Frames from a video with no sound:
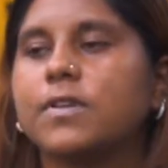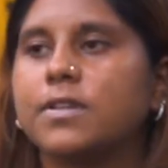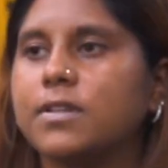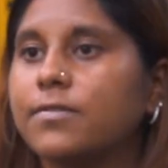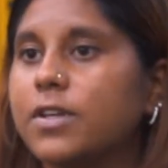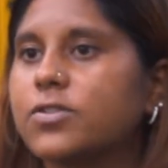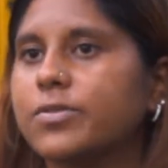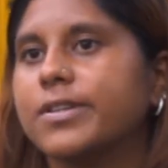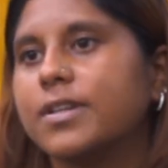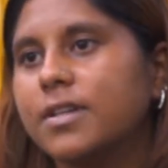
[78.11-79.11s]
And then
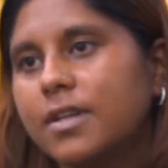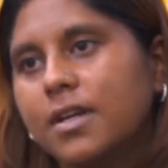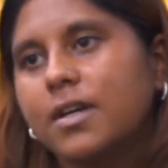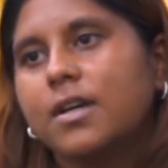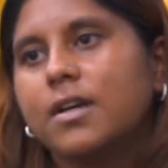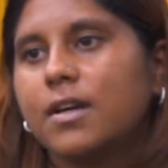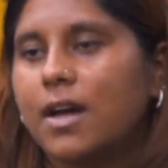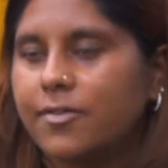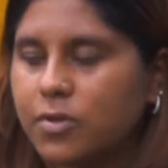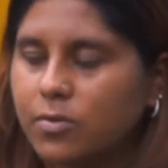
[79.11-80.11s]
eventually,
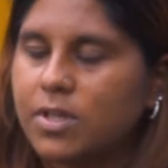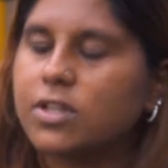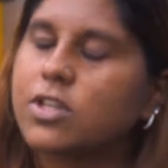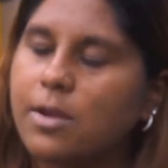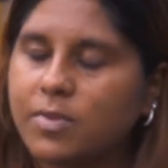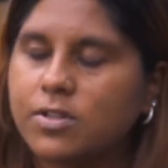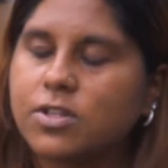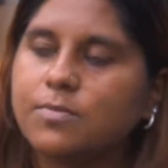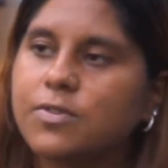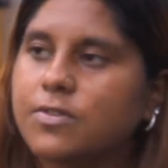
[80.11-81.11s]
after winning
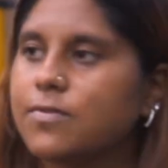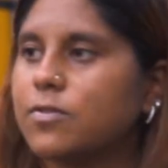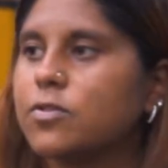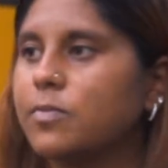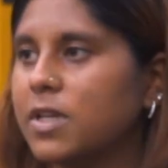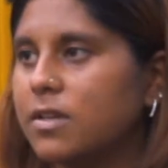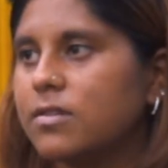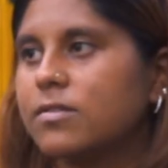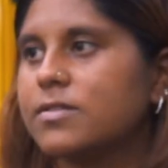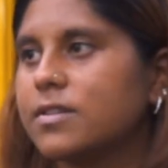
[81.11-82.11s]
championships for too many
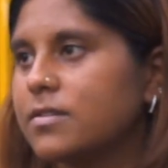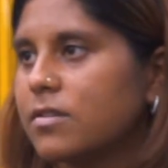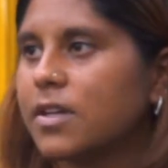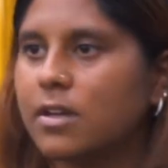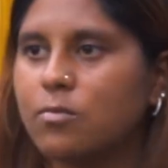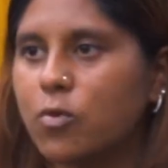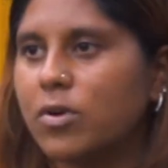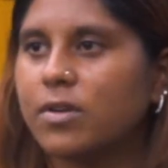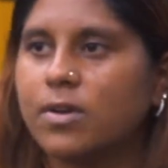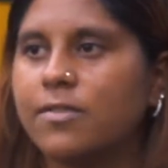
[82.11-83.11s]
years, I started getting
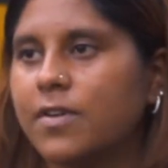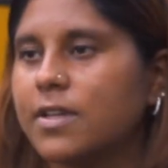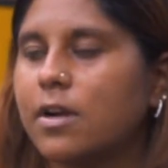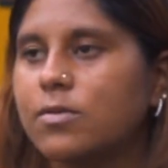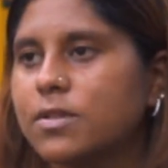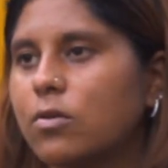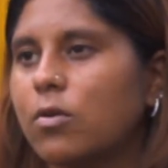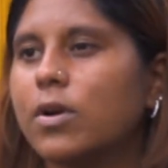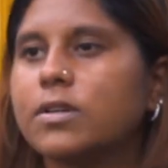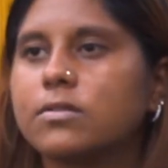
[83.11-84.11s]
bored. I felt like I wasn't
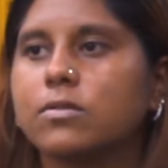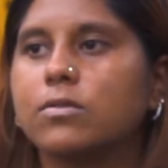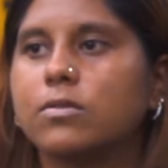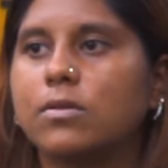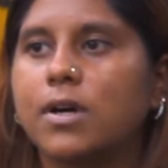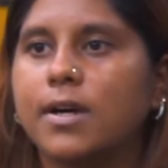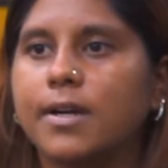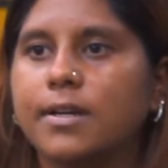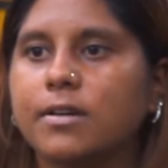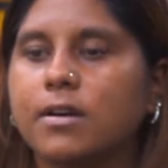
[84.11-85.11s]
growing. So
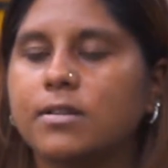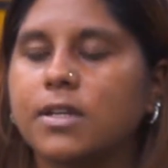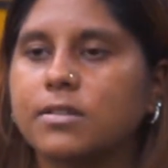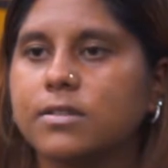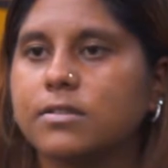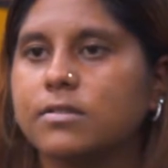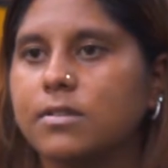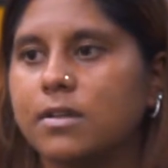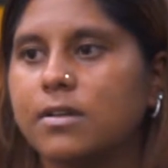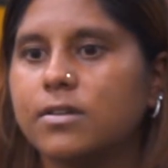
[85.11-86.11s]
I contacted
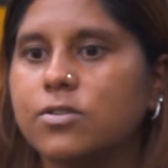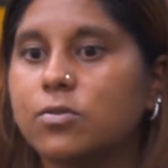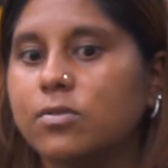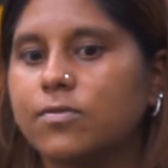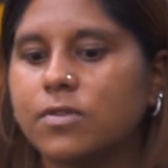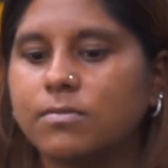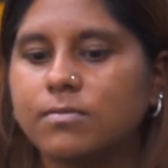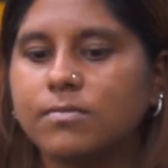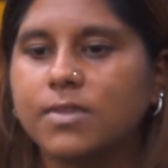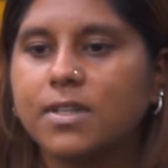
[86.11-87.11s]
Joel
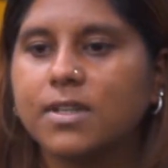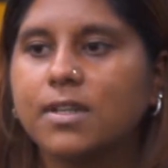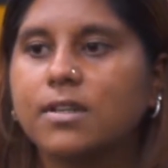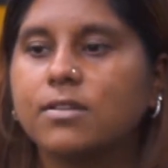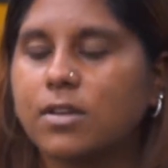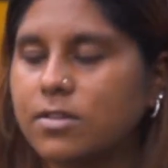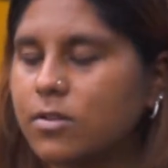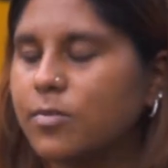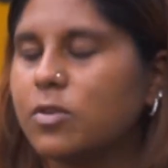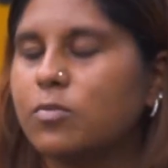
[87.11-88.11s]
from Dawson
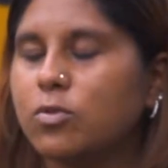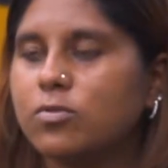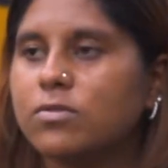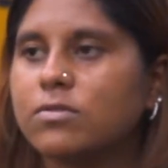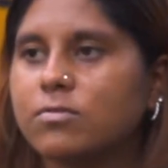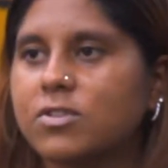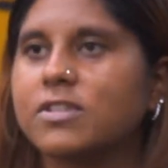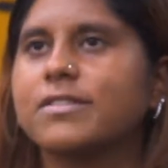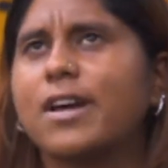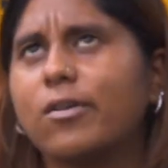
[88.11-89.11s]
Community Blues,
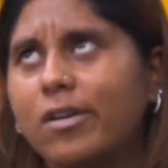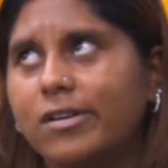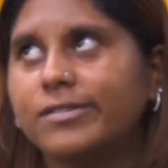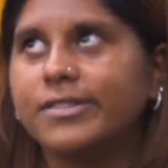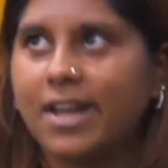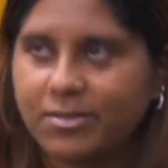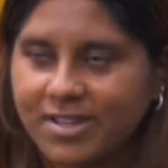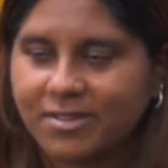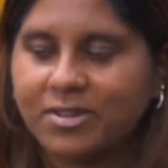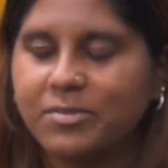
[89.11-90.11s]
which is now called
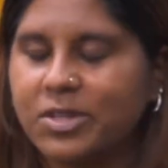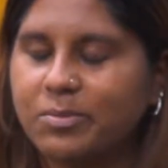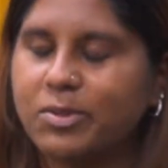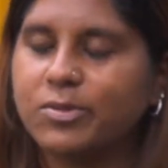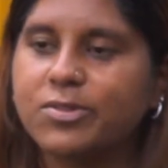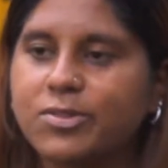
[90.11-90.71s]
Dtown Community Blues.